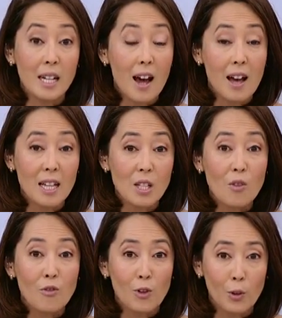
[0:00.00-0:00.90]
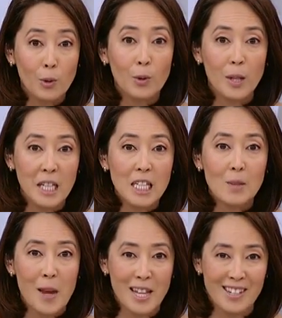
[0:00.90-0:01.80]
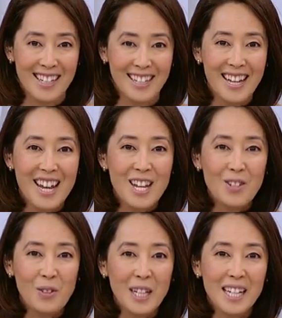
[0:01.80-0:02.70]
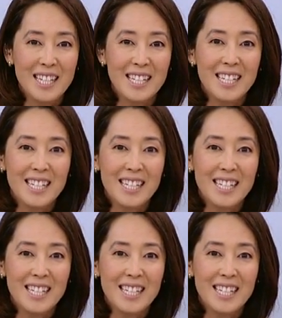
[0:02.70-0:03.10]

it eyes further expansion. Joining us to